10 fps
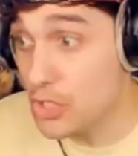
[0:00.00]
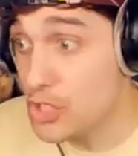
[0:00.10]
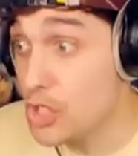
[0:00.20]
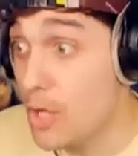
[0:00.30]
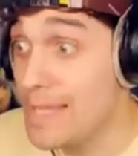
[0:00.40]
the
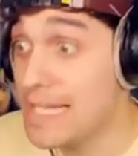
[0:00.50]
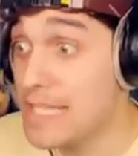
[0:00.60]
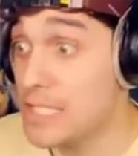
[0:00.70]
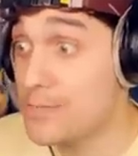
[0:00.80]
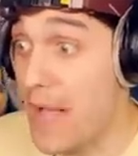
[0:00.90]
stomach
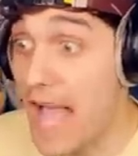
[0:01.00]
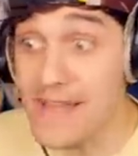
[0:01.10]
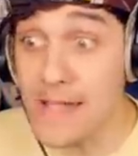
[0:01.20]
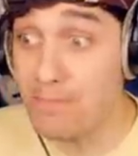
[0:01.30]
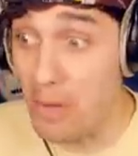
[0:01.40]

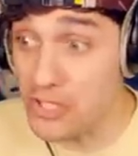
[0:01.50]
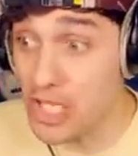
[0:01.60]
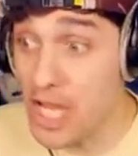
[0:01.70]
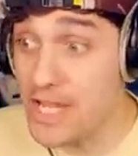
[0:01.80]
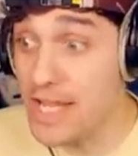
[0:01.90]
expanding
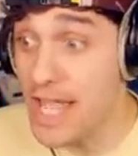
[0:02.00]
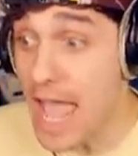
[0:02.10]
potion,